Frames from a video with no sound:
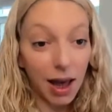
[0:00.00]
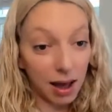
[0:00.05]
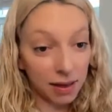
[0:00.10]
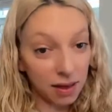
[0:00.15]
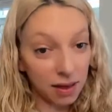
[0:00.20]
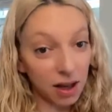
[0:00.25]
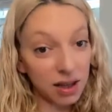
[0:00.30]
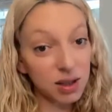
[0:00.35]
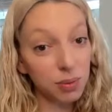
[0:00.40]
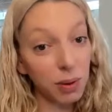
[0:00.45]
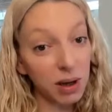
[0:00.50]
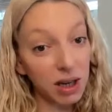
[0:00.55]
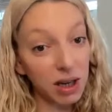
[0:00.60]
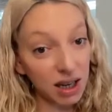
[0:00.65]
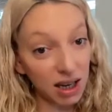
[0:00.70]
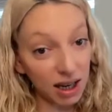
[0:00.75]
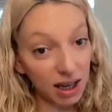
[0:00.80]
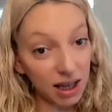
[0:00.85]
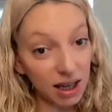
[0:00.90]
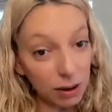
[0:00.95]
And thus we
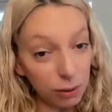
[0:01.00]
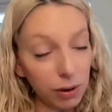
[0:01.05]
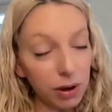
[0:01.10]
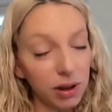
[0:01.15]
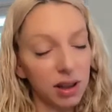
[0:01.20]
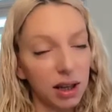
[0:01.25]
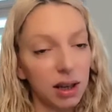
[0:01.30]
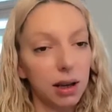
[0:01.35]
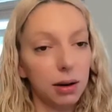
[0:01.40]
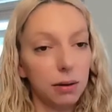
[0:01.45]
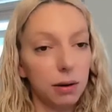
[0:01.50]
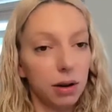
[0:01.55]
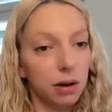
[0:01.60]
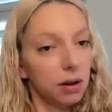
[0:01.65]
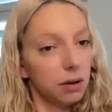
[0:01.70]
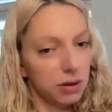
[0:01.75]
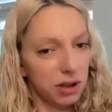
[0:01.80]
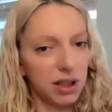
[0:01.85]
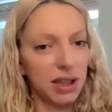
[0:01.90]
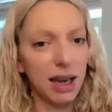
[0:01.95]
need a hero, and the hero
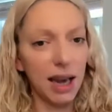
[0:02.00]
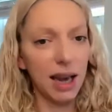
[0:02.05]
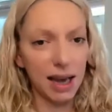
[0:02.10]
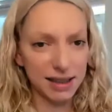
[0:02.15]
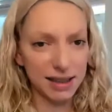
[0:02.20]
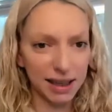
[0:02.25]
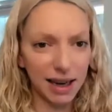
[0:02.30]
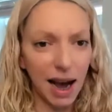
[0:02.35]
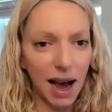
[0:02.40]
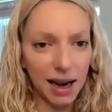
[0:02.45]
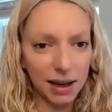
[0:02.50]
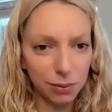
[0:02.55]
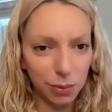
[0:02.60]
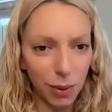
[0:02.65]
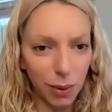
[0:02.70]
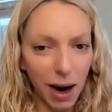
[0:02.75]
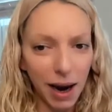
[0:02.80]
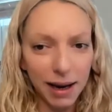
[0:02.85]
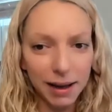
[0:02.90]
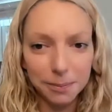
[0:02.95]
usually has a guide,
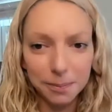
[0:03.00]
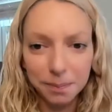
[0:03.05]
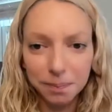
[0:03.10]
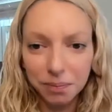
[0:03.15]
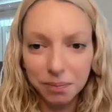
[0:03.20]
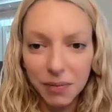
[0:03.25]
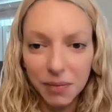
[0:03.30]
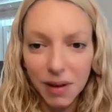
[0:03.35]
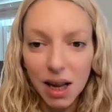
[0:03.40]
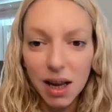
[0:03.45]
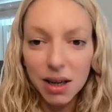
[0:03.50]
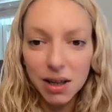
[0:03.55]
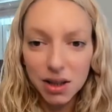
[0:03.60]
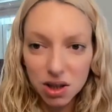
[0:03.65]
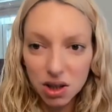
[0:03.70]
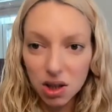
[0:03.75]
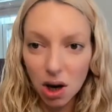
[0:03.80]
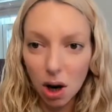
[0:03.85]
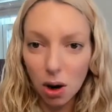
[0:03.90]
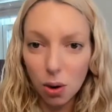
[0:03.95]
right?
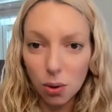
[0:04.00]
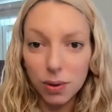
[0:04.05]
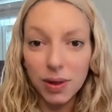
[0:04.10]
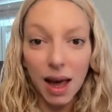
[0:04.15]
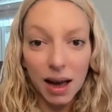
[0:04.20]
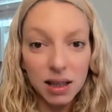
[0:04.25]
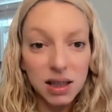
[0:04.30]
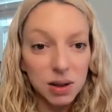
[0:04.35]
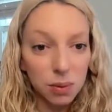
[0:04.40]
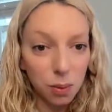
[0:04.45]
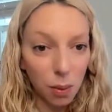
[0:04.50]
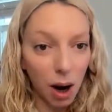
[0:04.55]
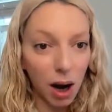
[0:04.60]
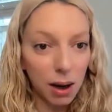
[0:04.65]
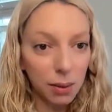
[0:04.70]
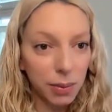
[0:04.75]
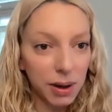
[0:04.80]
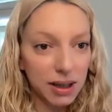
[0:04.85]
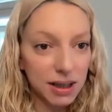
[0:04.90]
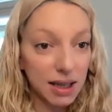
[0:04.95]
So that's
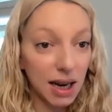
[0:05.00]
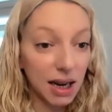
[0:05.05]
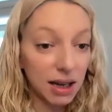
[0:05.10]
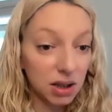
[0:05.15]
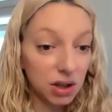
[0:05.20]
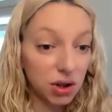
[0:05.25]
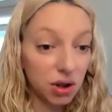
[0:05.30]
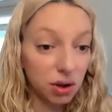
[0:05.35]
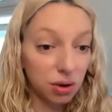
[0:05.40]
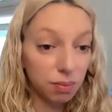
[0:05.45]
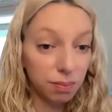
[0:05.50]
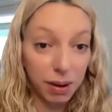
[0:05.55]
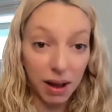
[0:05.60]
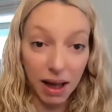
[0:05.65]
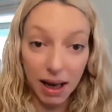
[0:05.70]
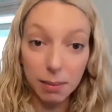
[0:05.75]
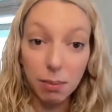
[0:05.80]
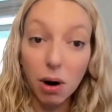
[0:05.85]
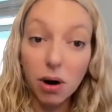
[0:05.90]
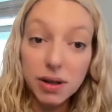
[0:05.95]
why we tend to
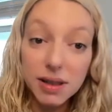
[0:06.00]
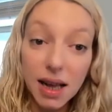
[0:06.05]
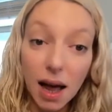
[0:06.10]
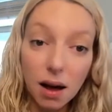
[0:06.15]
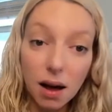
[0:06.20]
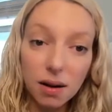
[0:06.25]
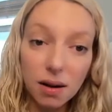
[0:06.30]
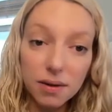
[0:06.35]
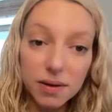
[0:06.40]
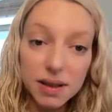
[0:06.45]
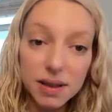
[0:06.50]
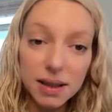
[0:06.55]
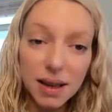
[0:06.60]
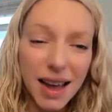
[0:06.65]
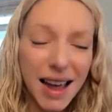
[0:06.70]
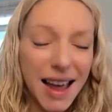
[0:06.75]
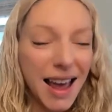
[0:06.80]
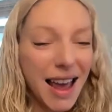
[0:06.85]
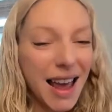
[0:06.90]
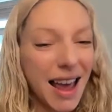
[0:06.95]
blame ourselves.
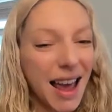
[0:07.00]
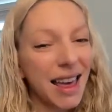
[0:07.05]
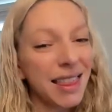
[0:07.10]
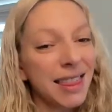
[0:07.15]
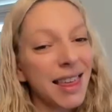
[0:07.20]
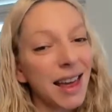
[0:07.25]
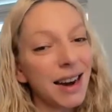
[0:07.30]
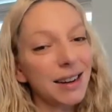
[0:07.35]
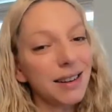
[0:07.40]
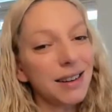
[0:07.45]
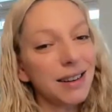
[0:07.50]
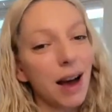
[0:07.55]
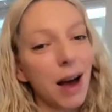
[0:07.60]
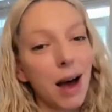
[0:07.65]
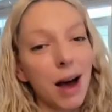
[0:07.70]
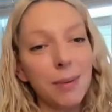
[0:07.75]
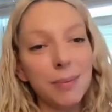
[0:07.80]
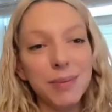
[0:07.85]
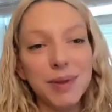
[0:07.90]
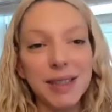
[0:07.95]
And then
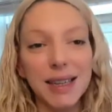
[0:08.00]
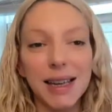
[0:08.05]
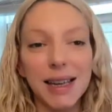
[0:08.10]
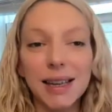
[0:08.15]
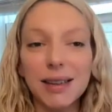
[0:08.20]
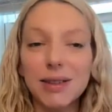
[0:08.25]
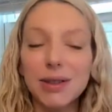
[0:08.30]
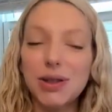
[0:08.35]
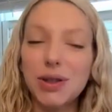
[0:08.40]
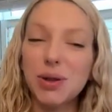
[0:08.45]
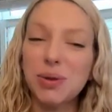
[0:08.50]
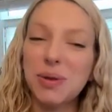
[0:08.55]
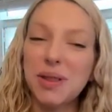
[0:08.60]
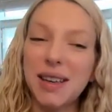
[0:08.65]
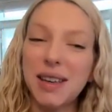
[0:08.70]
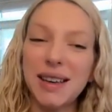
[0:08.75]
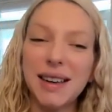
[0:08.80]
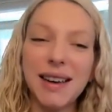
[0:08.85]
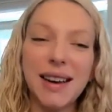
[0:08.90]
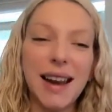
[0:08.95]
comes into
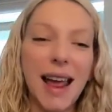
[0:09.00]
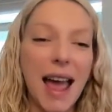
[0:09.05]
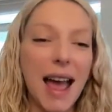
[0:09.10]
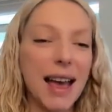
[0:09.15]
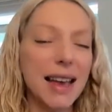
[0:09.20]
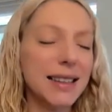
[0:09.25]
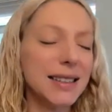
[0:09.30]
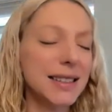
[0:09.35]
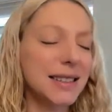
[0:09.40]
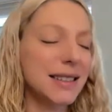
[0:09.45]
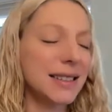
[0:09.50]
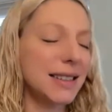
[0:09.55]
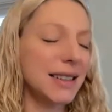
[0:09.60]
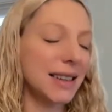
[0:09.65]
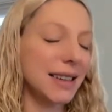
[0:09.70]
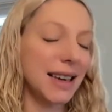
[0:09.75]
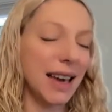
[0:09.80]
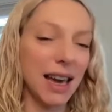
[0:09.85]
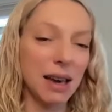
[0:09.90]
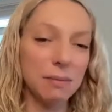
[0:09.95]
the
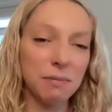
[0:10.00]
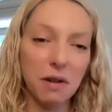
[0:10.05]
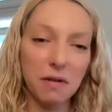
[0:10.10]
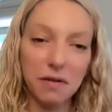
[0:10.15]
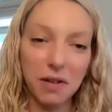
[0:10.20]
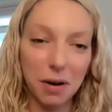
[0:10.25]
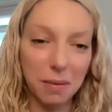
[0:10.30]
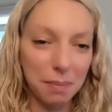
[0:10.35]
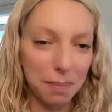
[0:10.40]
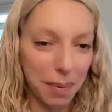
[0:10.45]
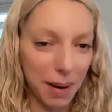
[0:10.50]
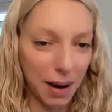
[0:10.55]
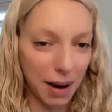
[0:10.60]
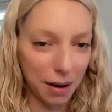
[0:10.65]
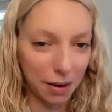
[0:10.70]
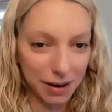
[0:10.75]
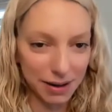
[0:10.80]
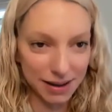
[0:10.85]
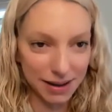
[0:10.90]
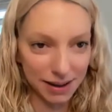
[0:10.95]
nasty game of
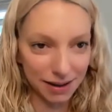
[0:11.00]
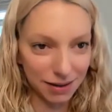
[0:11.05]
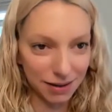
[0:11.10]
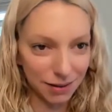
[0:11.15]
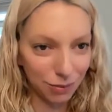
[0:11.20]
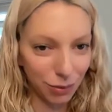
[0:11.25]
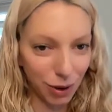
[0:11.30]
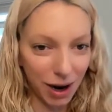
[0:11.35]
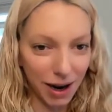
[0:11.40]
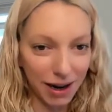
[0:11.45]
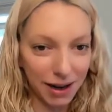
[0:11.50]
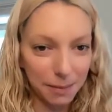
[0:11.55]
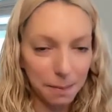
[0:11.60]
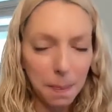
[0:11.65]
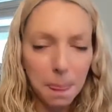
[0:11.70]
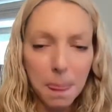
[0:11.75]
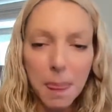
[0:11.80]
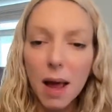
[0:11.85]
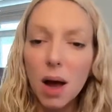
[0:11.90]
comparison, right?